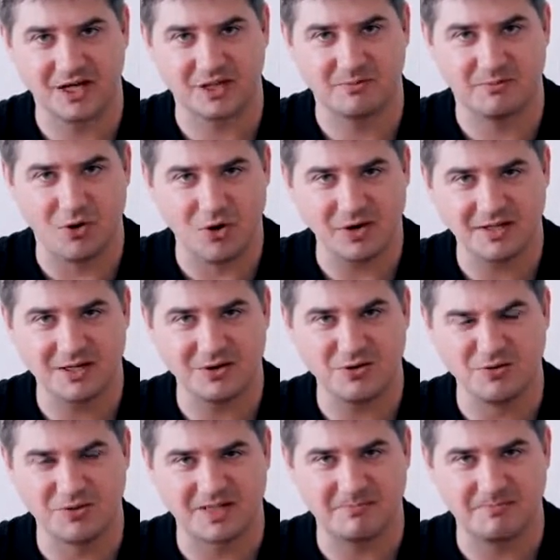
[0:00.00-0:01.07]
Your box is
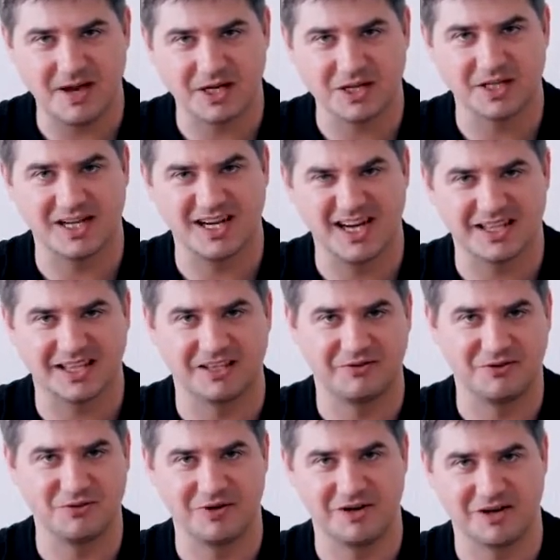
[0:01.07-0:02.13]
successfully
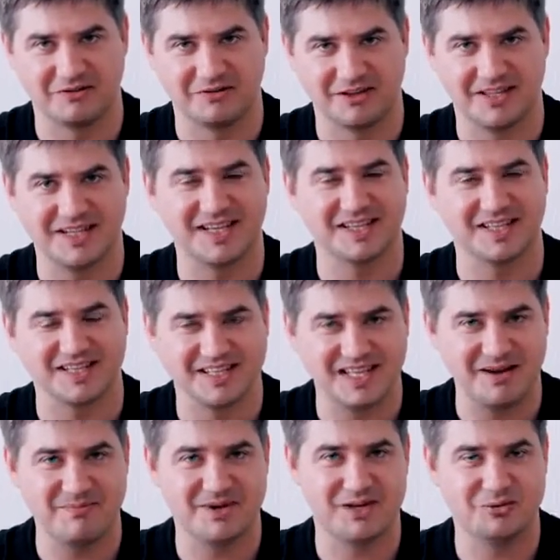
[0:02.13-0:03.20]
configured.
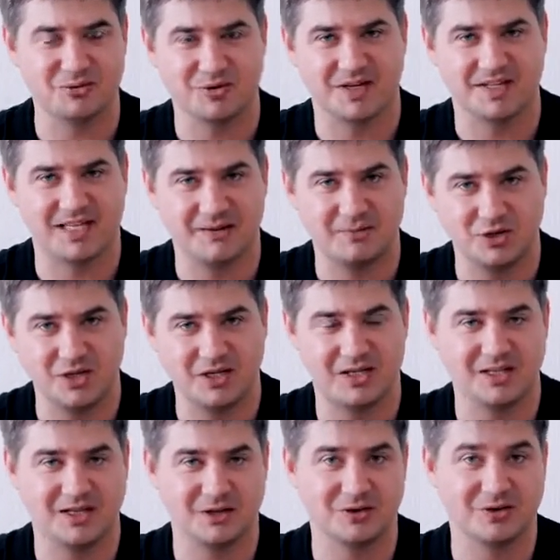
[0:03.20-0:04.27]
And this is the
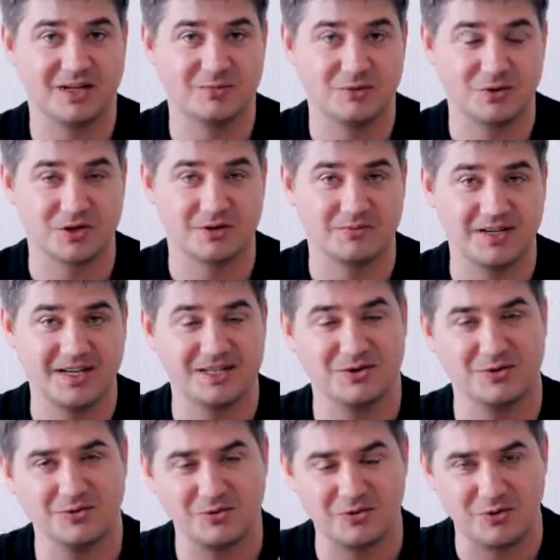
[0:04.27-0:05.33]
best message the
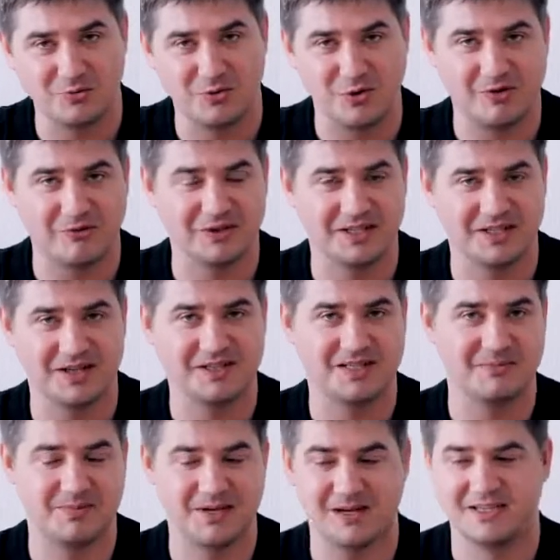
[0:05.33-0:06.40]
owner of a PLC
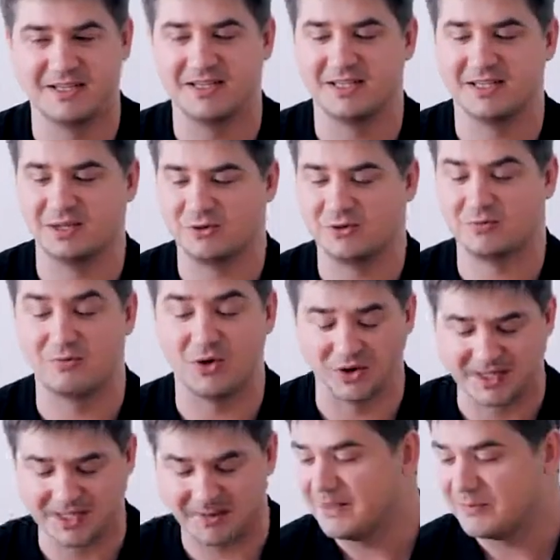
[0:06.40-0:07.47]
Secure Box can get.
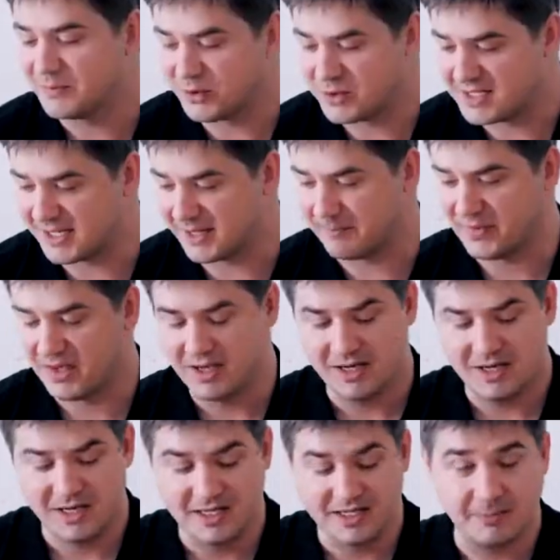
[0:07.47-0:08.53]
Dear
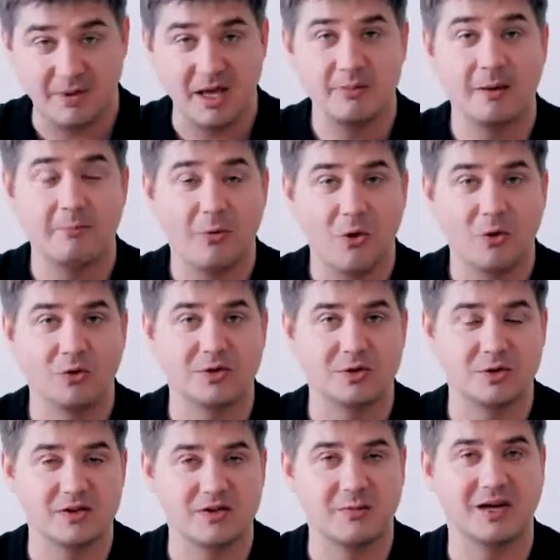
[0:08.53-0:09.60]
friends, we
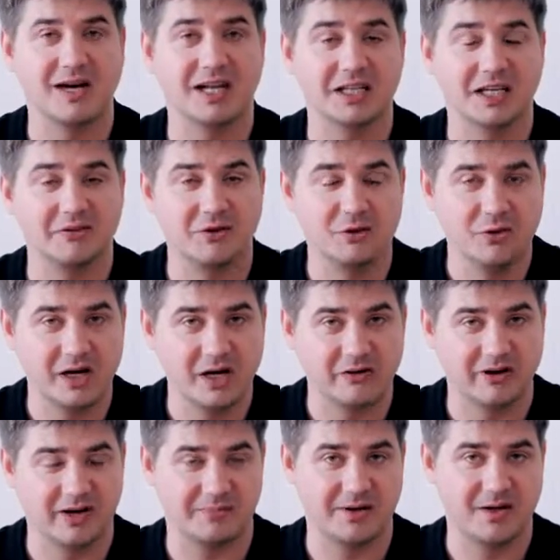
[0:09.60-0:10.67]
have now fully
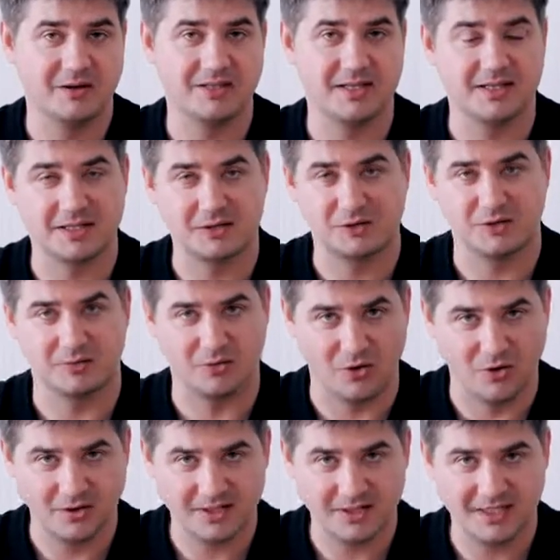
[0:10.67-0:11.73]
configured the PLC
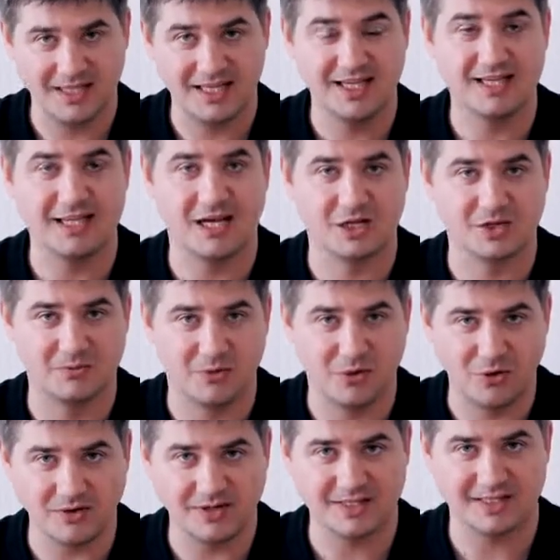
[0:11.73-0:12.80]
Secure Box.
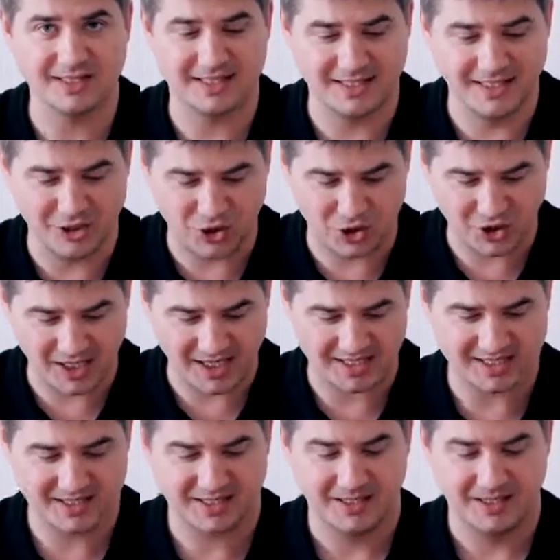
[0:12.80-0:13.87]
And it
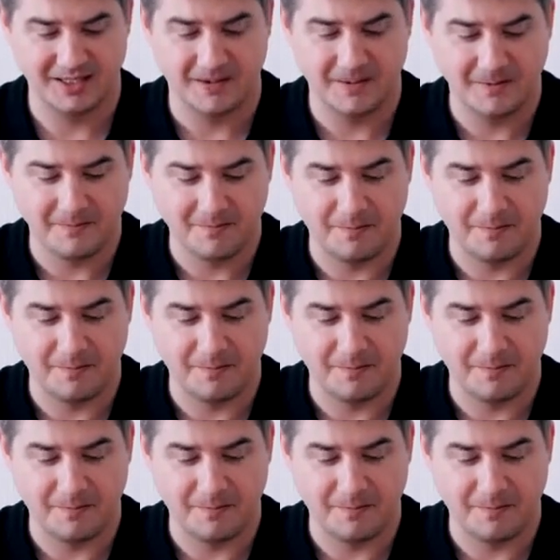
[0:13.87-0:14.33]
is now